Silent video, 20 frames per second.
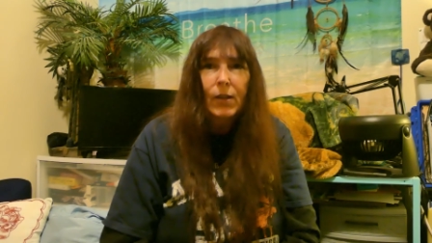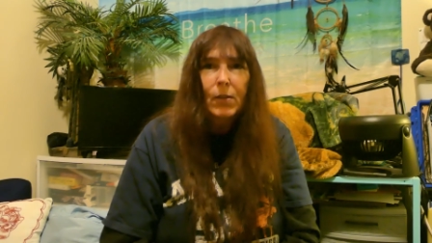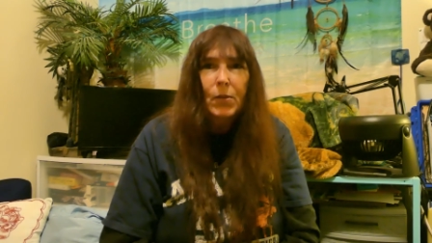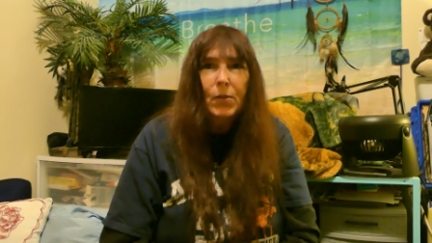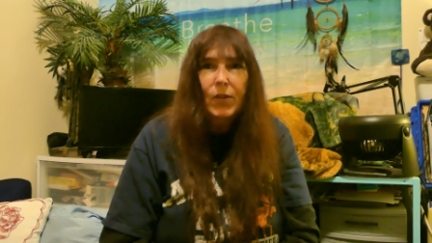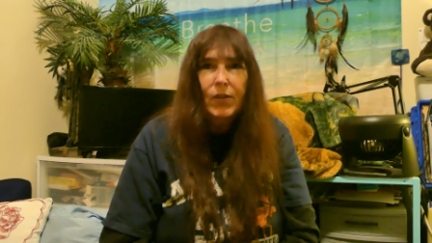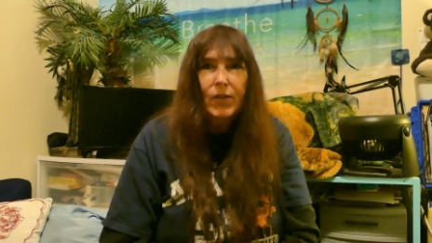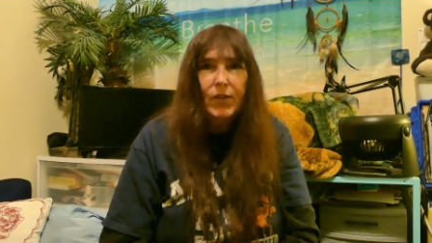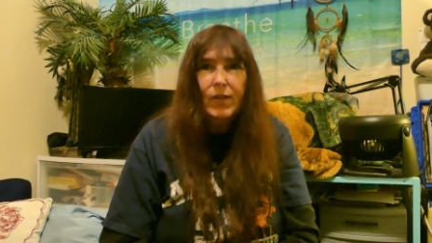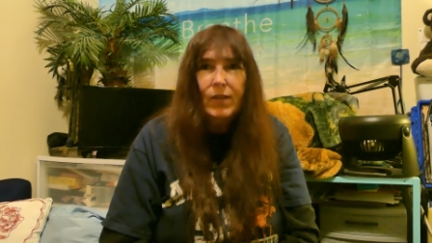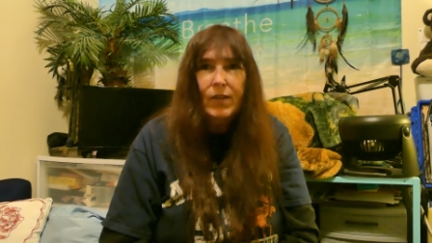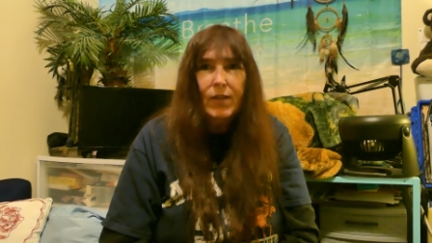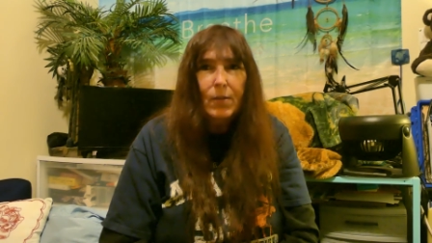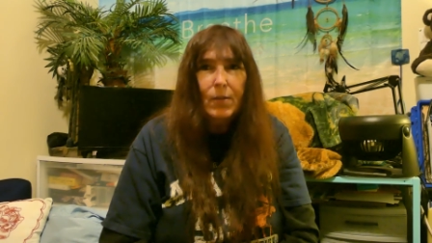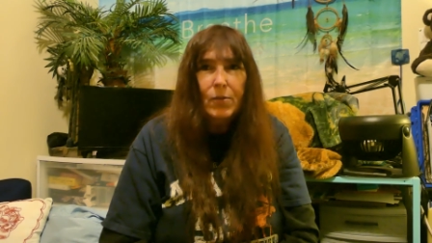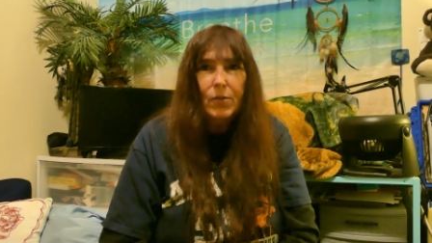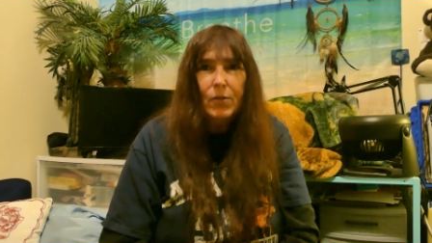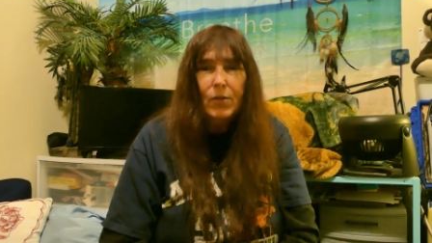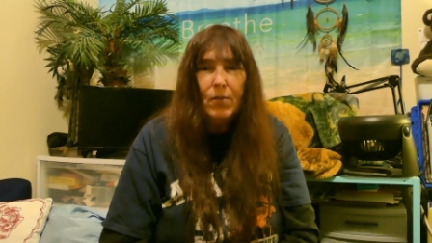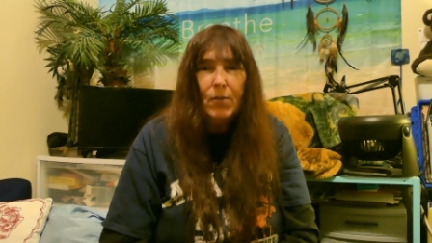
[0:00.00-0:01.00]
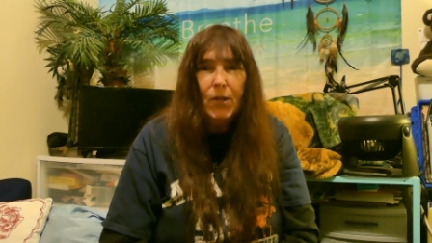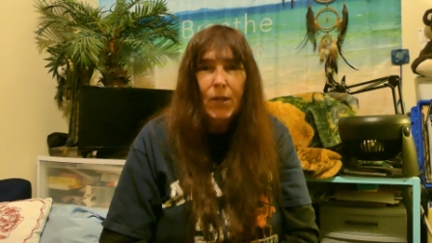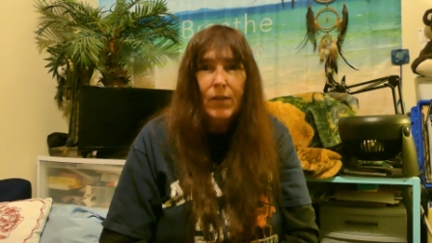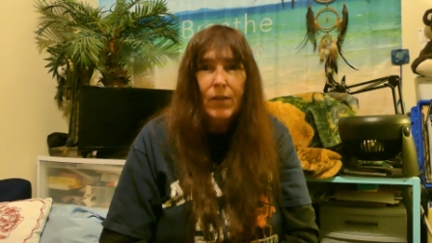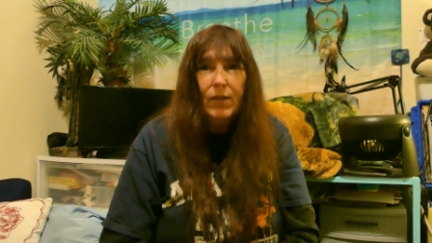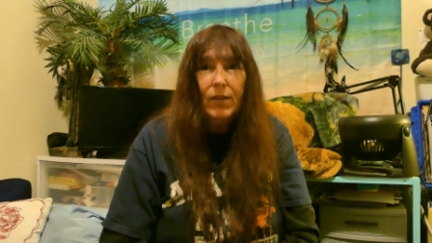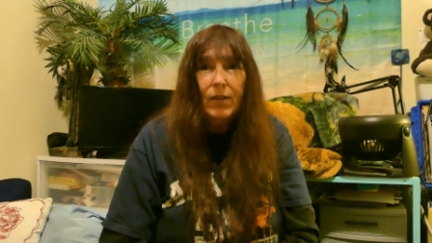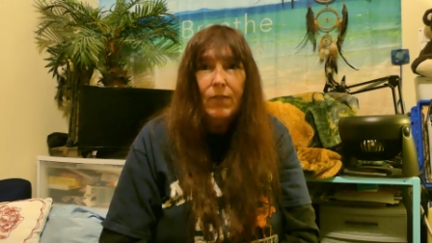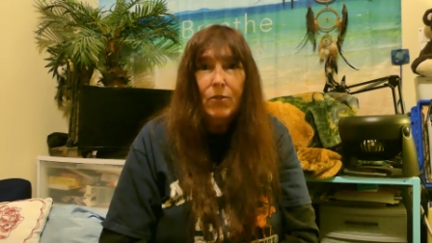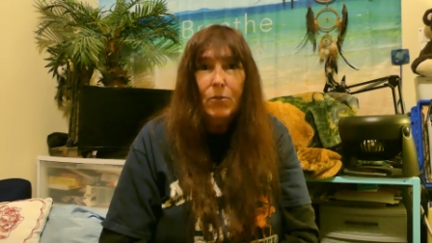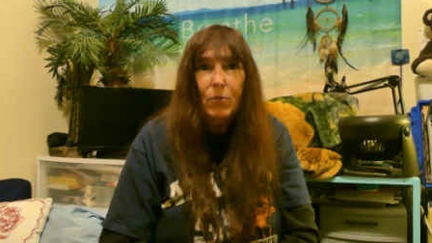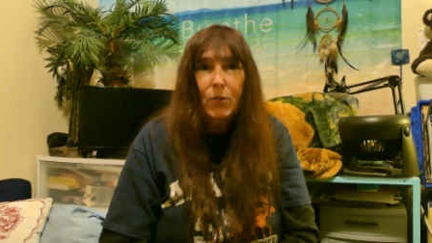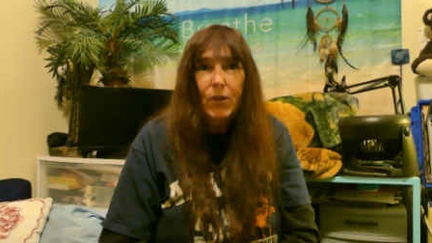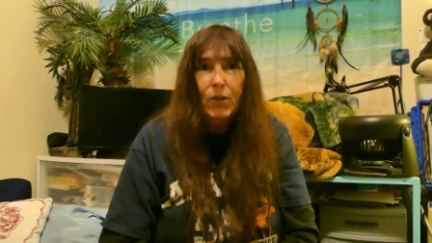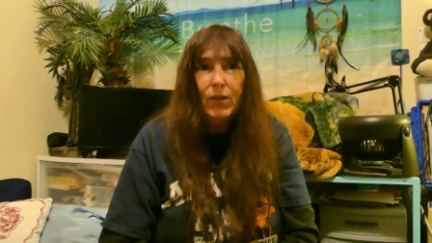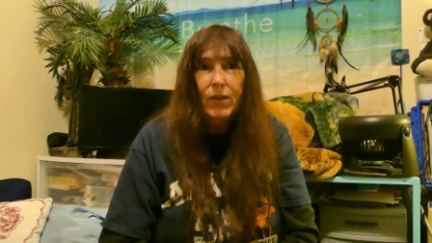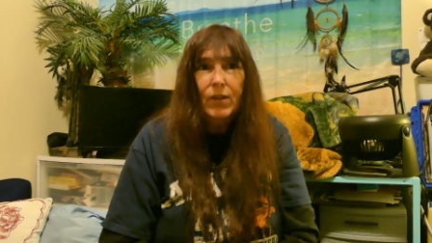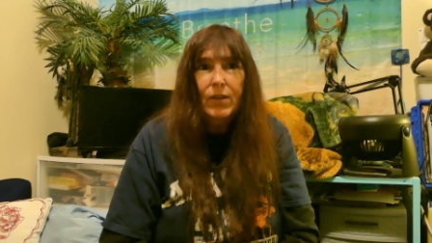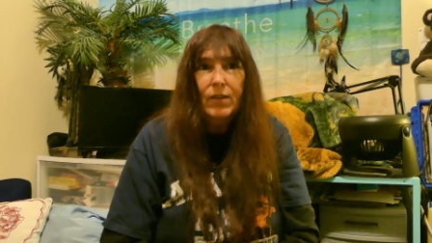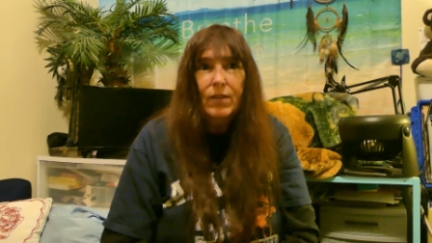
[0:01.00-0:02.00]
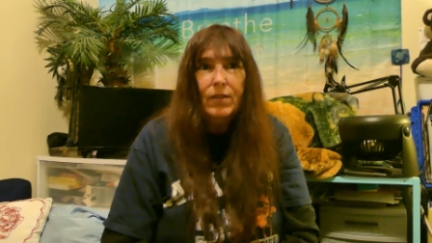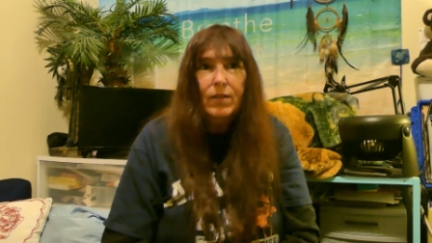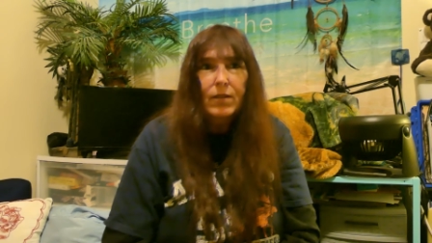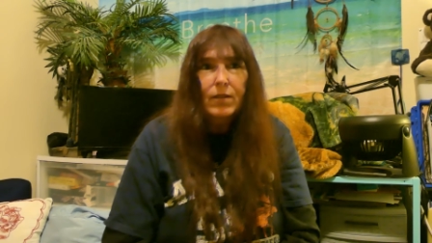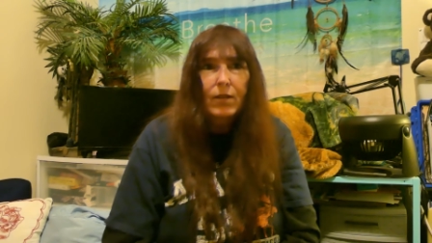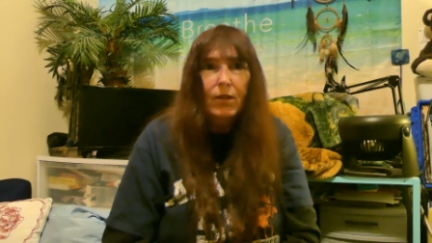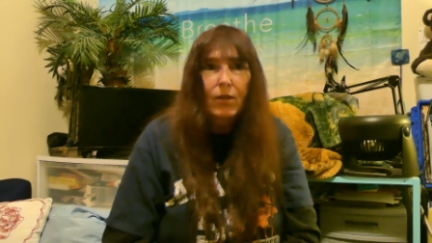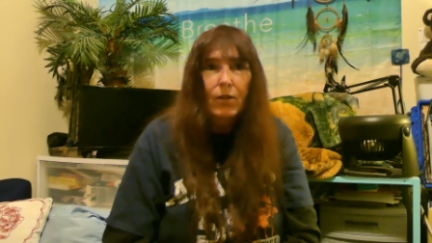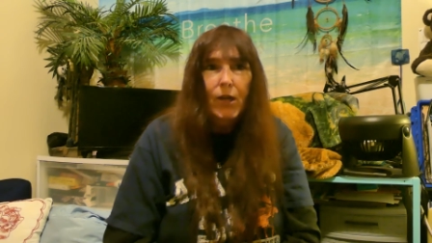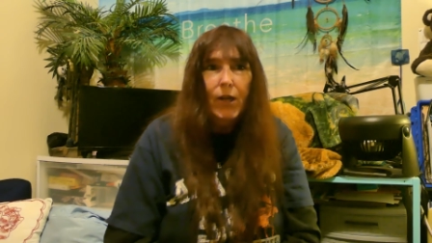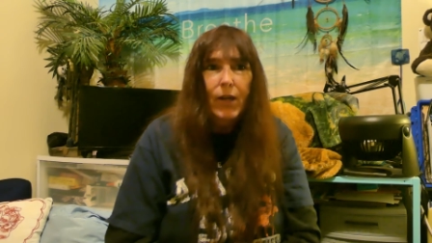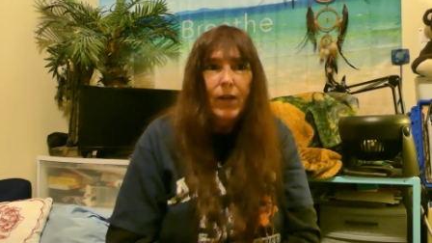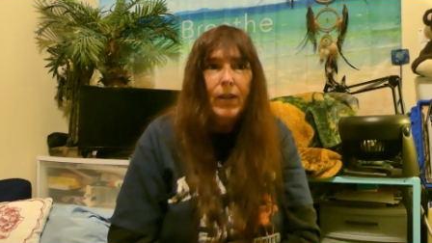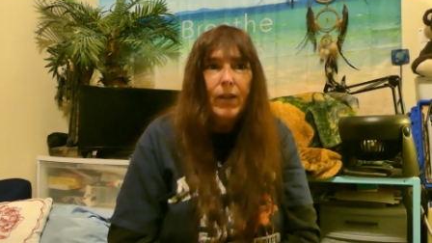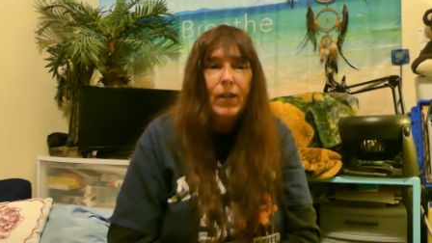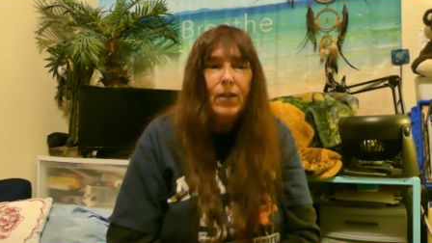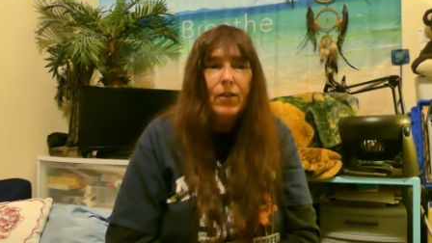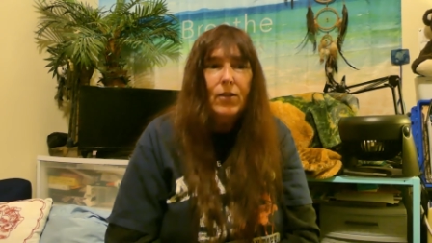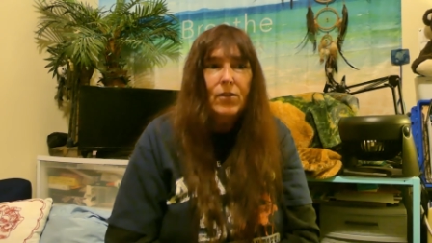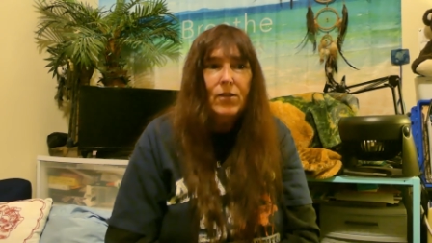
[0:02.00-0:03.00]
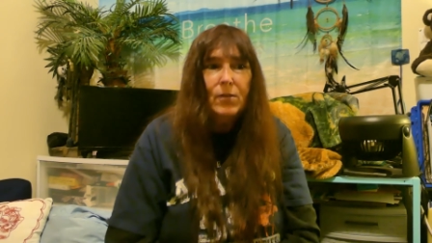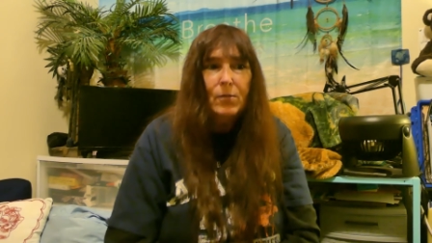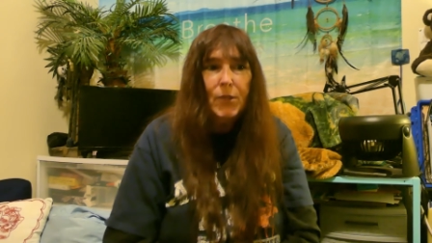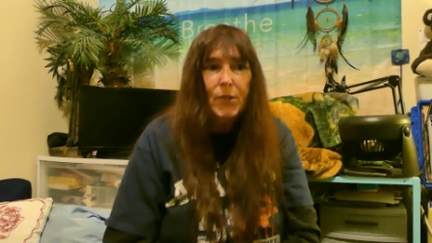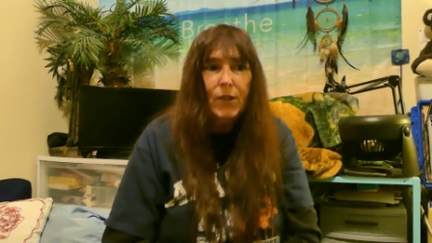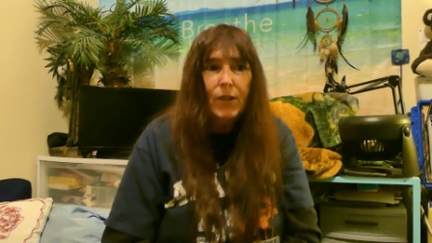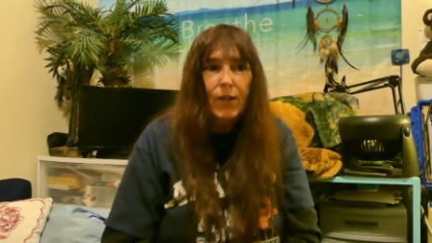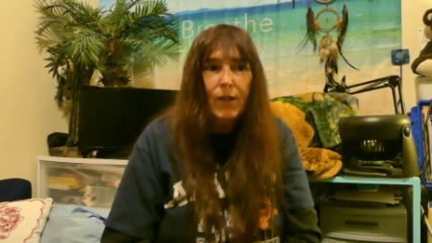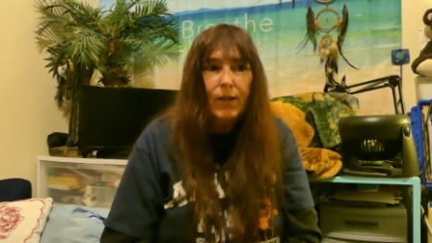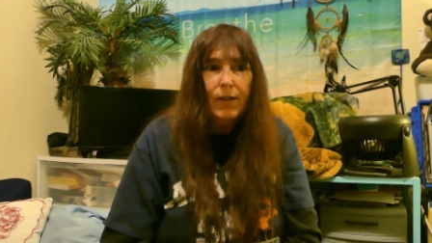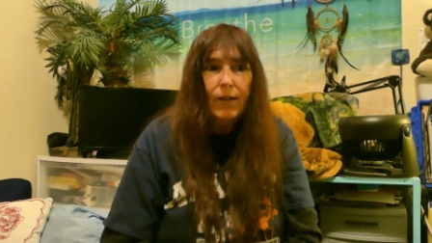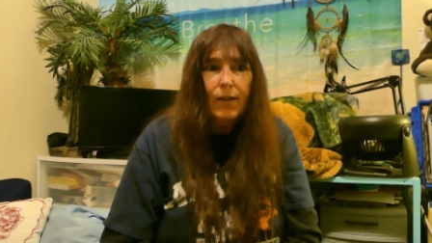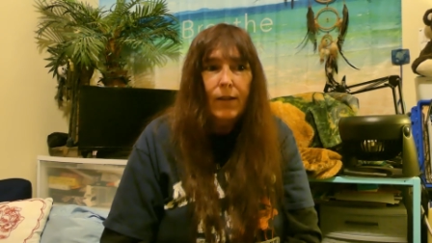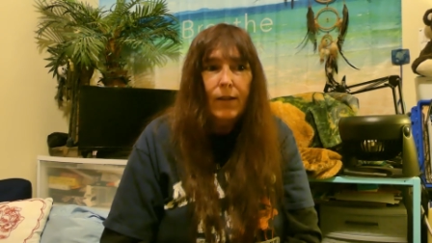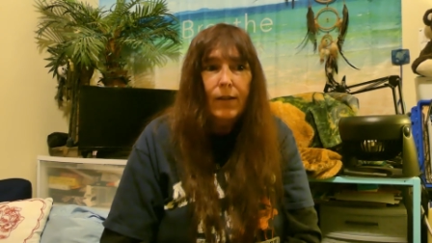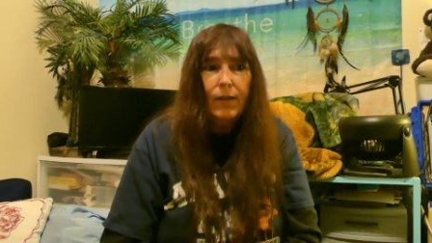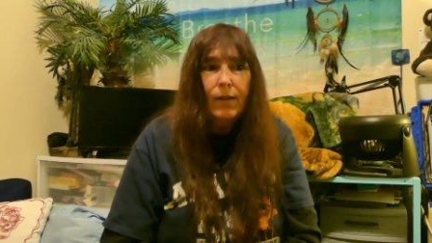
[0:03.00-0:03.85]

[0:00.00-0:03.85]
because it is absolutely amazing if you wanted to, to go hiking or something like that.